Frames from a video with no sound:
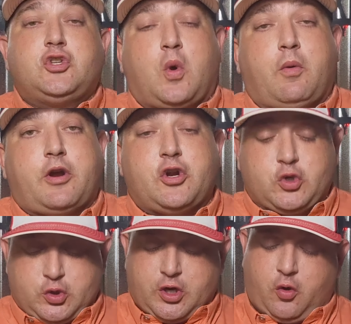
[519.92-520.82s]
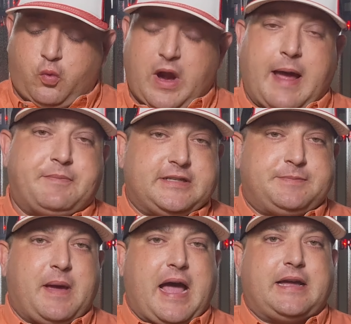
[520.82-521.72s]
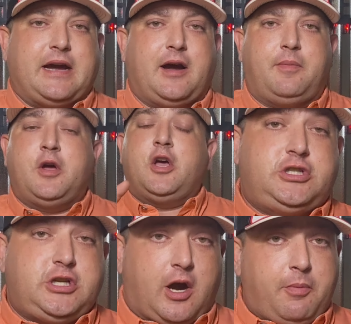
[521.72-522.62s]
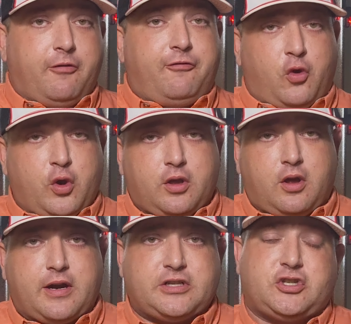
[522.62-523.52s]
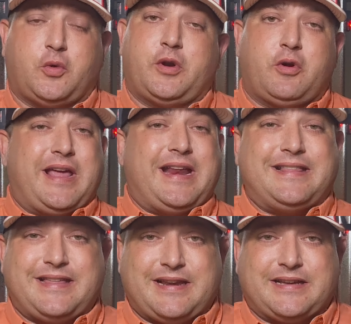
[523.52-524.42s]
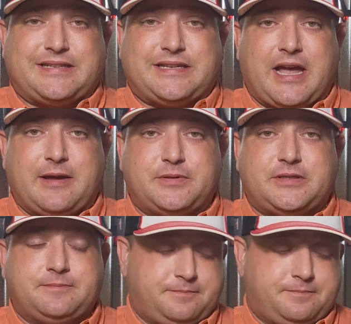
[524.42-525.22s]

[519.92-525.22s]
So what we're gonna do is we're gonna wrap this back up, double foil on it so we don't get anything that escapes.